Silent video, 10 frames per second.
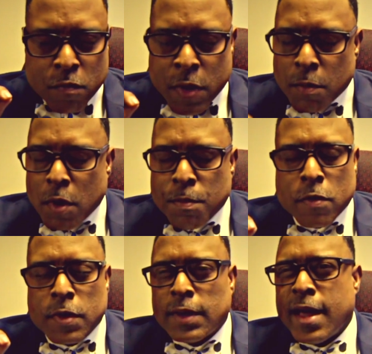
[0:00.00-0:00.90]

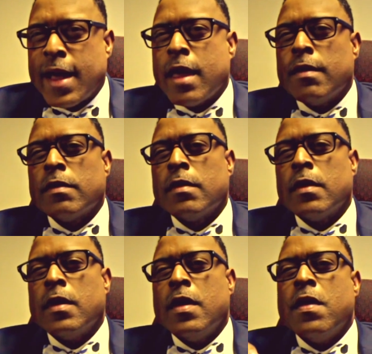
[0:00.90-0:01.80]
memorable client
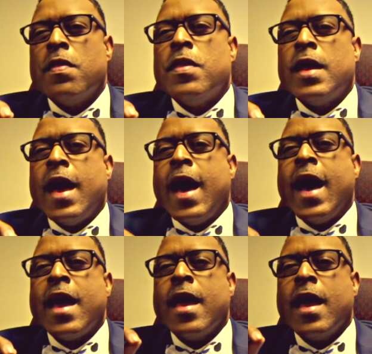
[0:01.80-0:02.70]
that
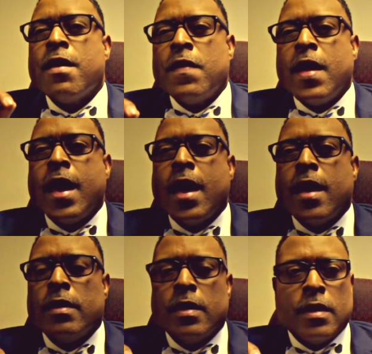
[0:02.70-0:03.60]
I have
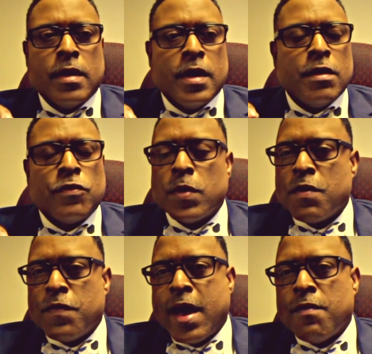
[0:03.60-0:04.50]
had in
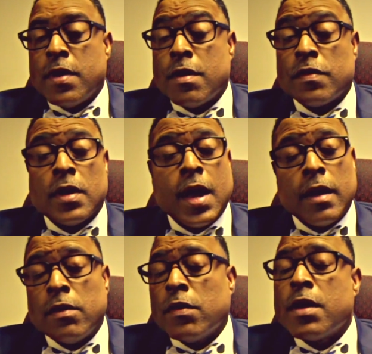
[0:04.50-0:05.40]
25 years, and
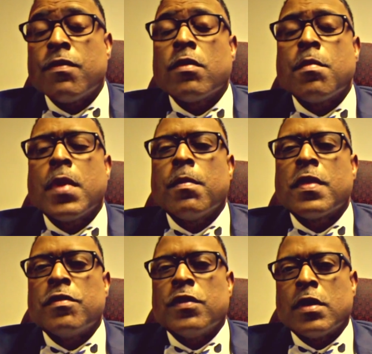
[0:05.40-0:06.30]
I don't even remember
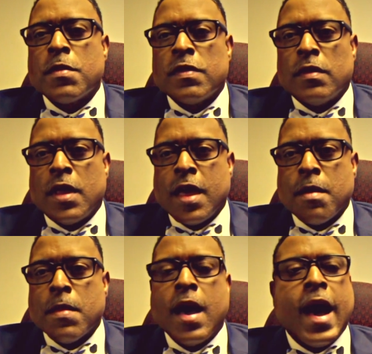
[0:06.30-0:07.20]
the gentleman's
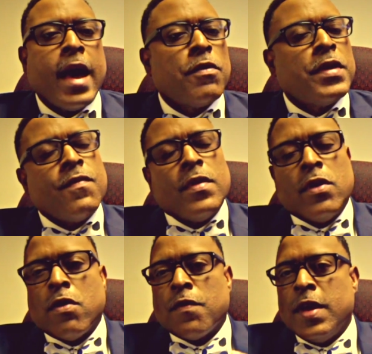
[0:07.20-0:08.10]
name. I don't even
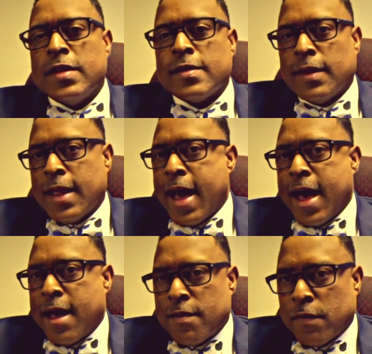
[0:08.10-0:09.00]
know if he's
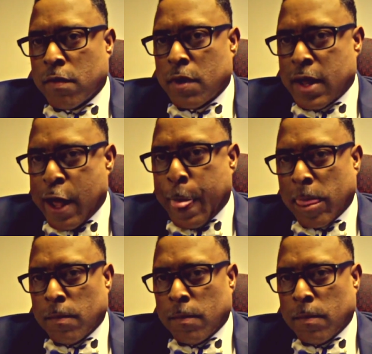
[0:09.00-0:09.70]
alive or not.